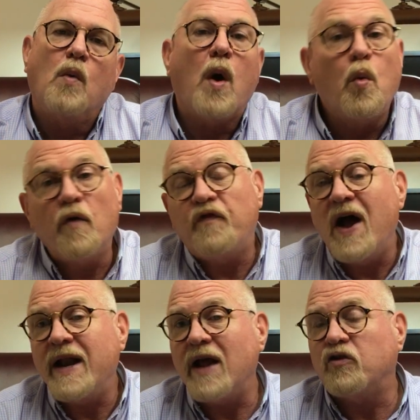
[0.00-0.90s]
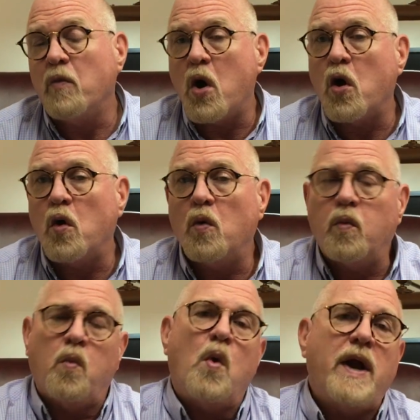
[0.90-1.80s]
Well, we'll find out
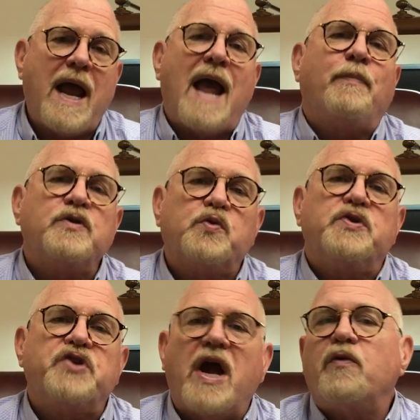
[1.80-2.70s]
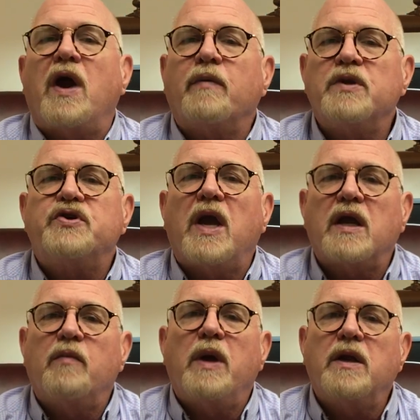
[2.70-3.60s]
tomorrow what happens with Shadrach,
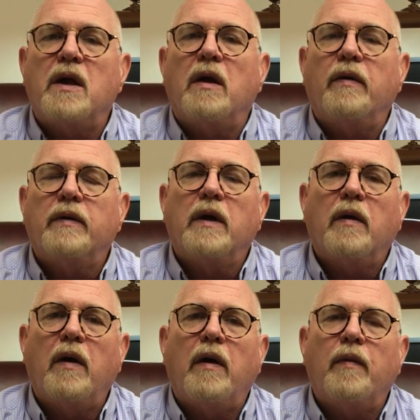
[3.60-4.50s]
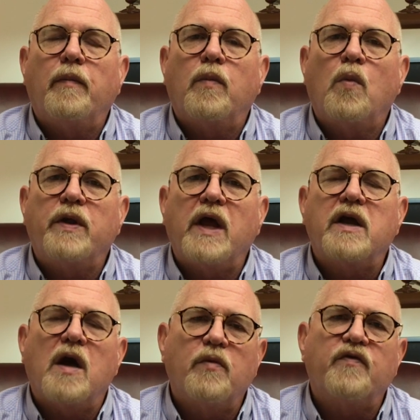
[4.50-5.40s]
Meshach, and Abednego when they
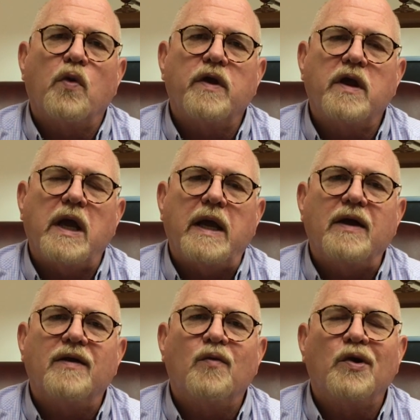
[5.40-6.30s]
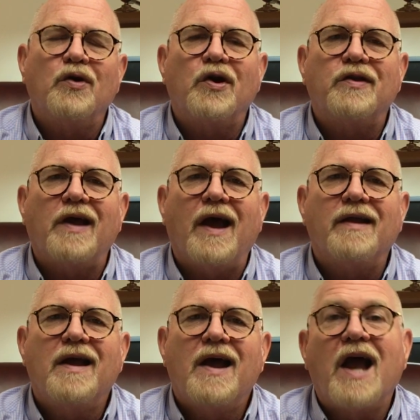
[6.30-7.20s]
come before the king. We'll look at that.
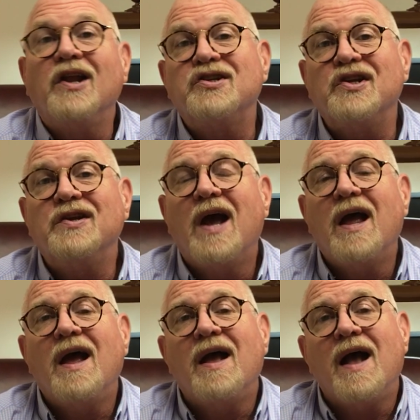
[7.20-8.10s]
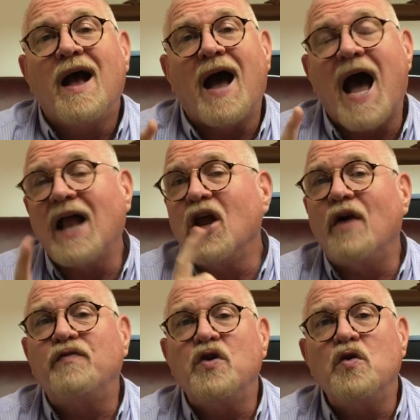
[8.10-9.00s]
Hey, listen, I
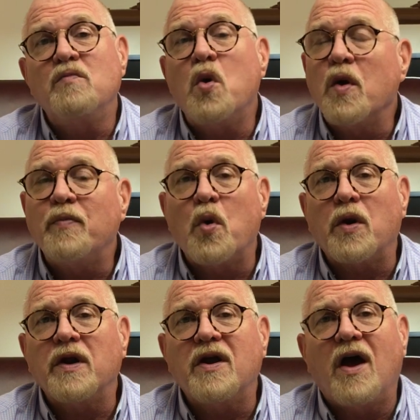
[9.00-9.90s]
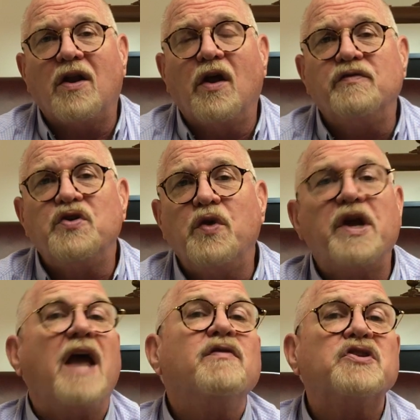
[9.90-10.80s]
love you. More importantly, God loves you. And he
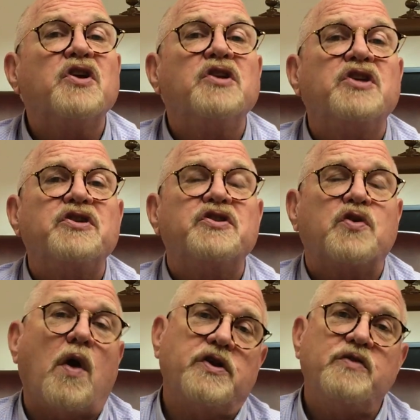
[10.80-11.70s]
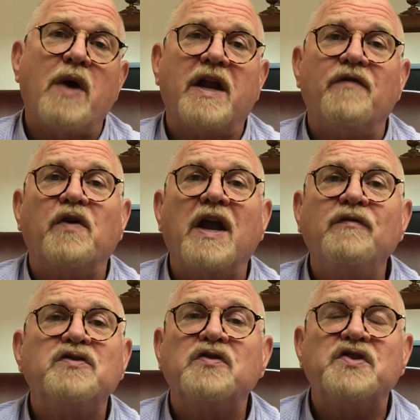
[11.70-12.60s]
gave his son, Jesus Christ. You might have
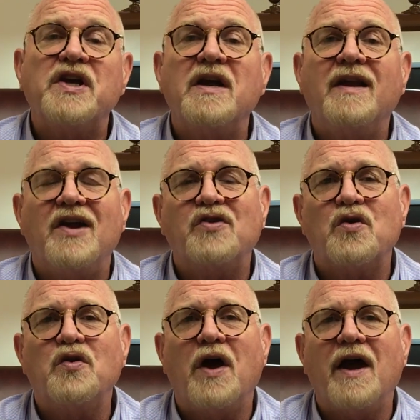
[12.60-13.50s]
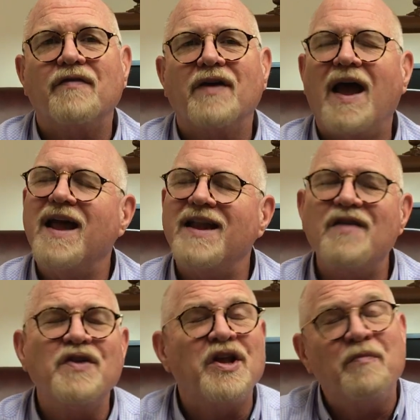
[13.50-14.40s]
forgiveness of sin, eternal life, and
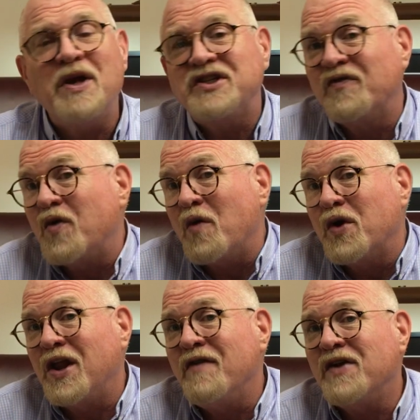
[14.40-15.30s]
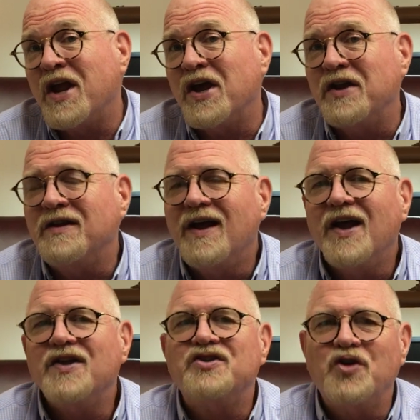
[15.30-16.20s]
even in the midst of what we're living in,
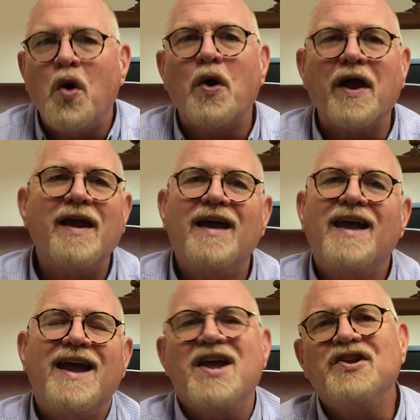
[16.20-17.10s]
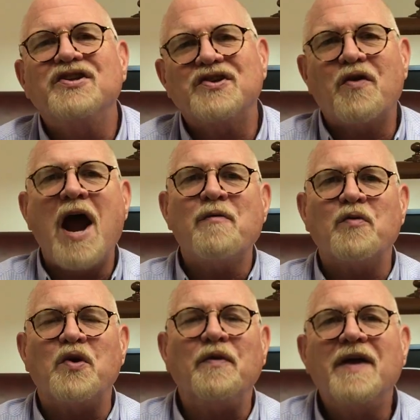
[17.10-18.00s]
joy
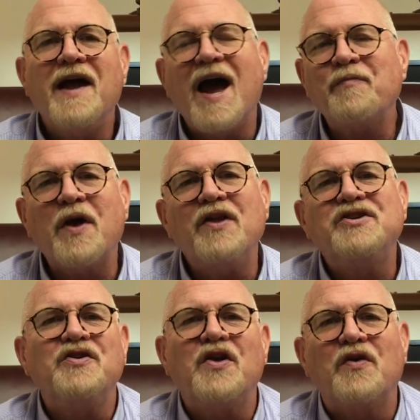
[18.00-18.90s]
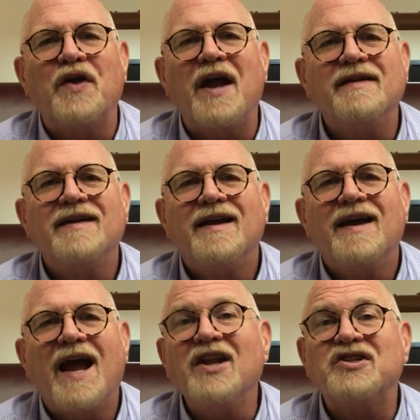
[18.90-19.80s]
indescribable. I pray that you know that.
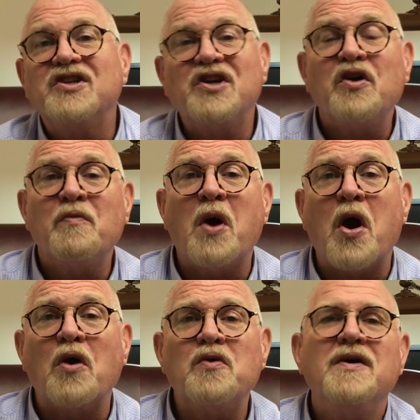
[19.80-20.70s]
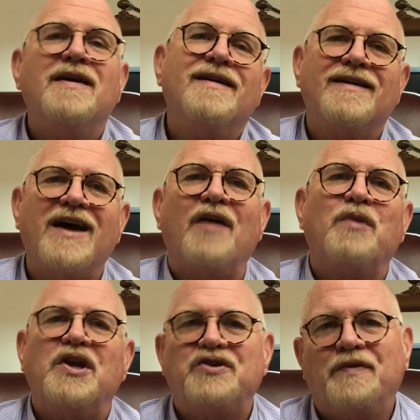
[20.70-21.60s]
Hey, listen, till tomorrow, God
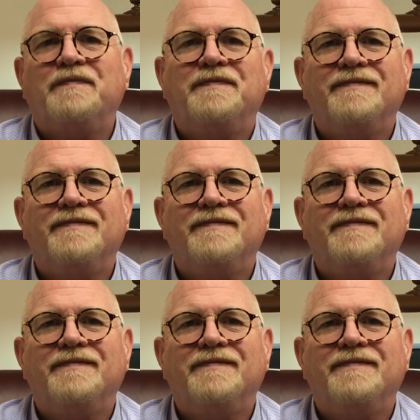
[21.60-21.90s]
bless you.